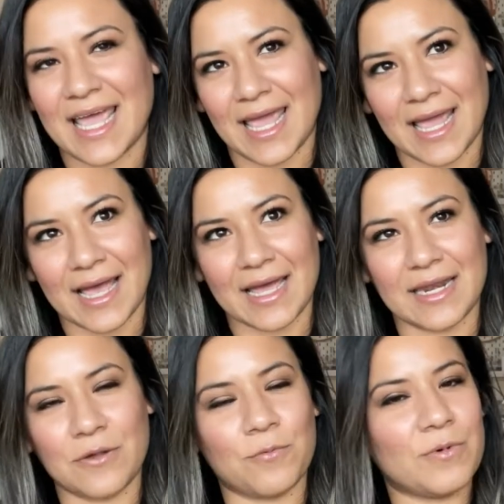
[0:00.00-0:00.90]
And
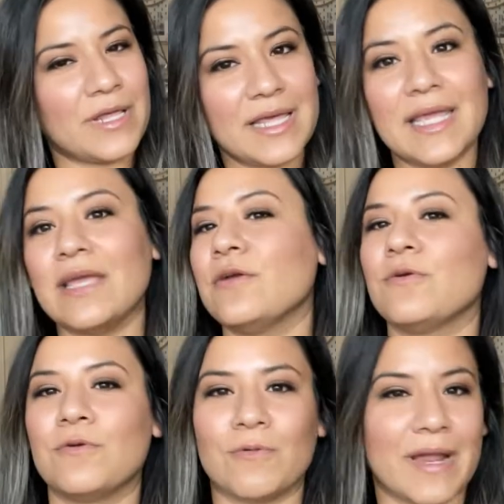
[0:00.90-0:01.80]
really
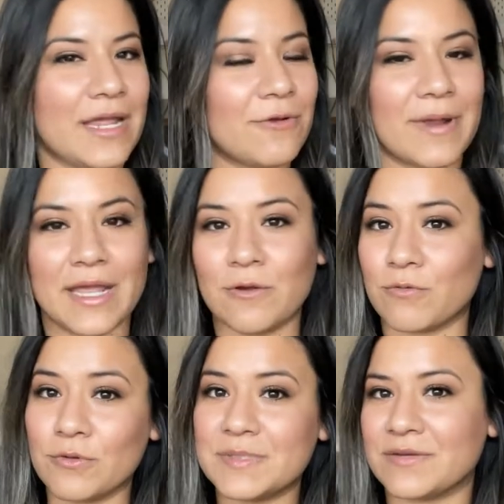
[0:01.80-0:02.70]
great, great
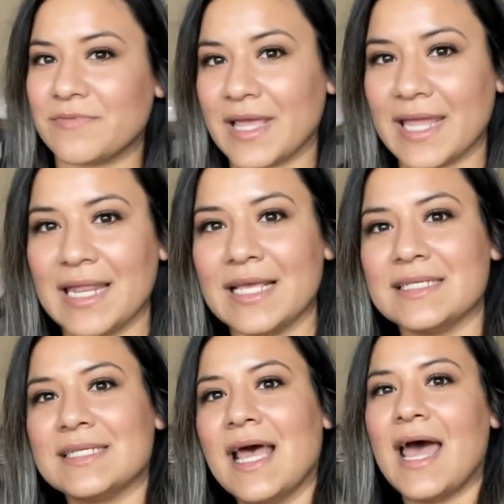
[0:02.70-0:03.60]
groups of
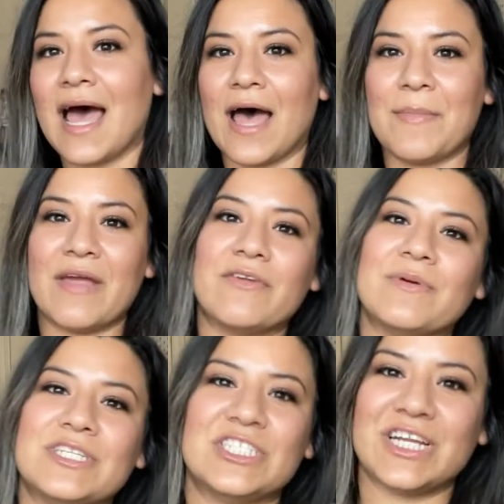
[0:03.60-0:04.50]
ladies um,
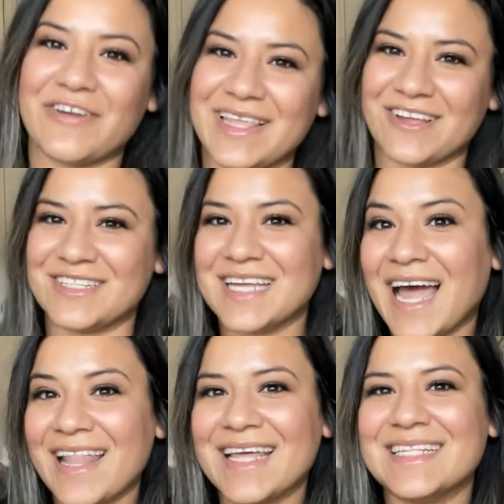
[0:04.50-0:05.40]
everyone's sharing their
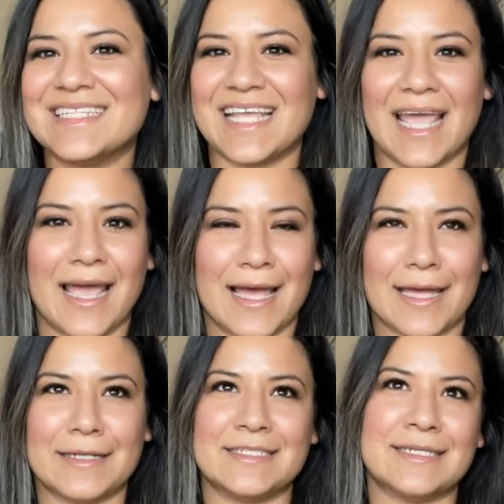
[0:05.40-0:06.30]
talents
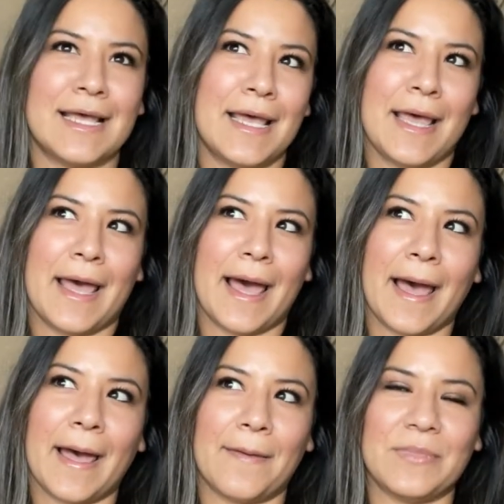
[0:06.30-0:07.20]
and
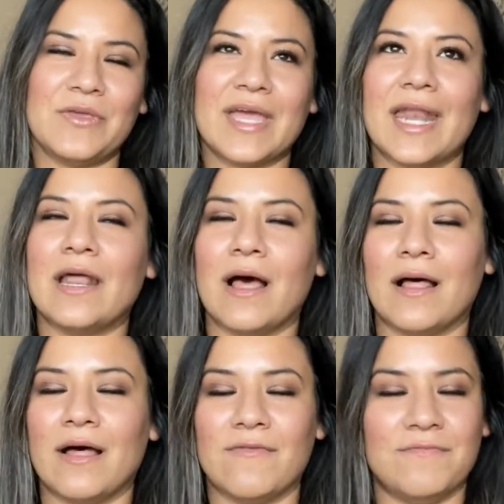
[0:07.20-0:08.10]
um, you get
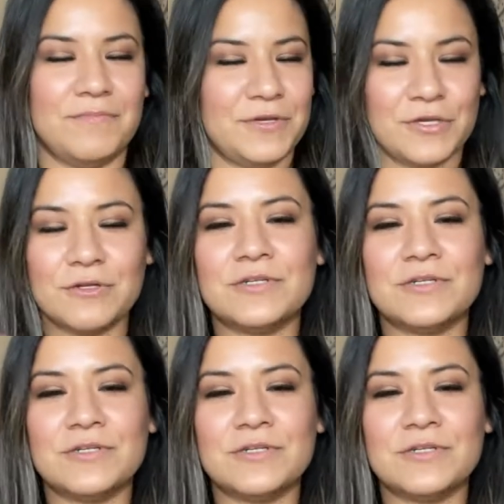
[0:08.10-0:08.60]
a huge